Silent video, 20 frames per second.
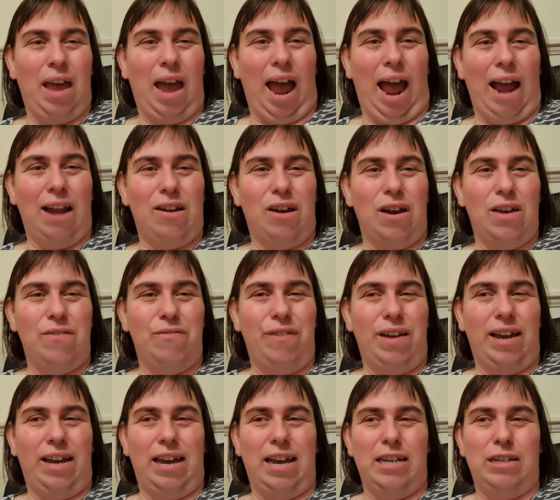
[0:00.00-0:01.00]
And I
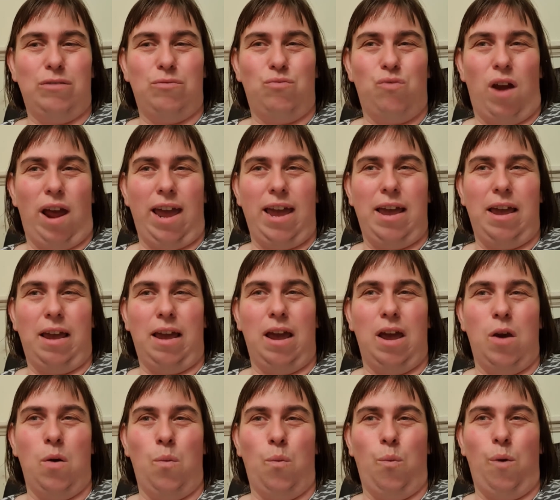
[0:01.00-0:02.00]
think it's great
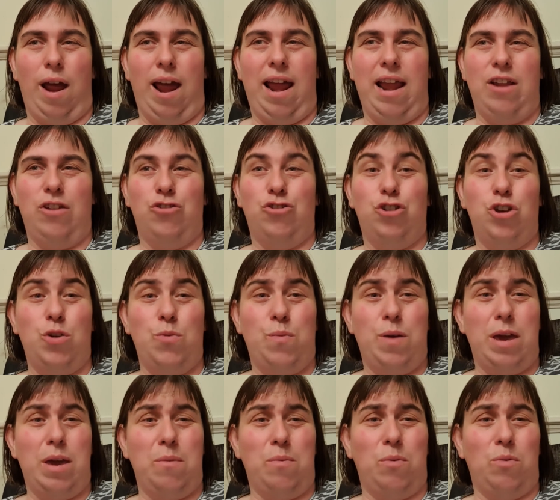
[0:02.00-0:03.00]
when two
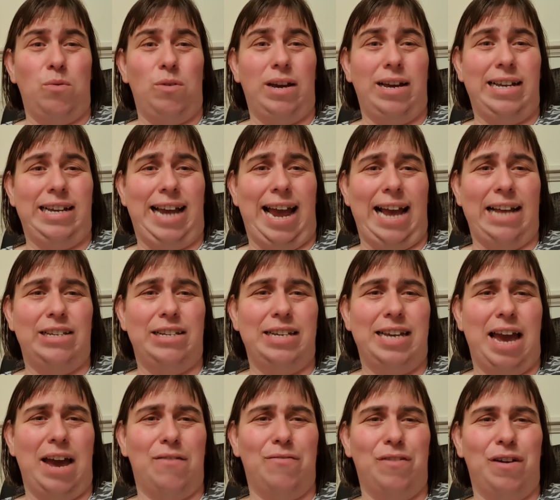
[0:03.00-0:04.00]
people can get
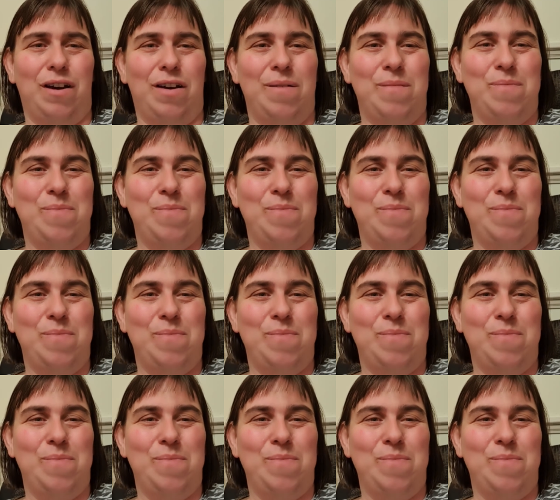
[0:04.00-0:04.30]
together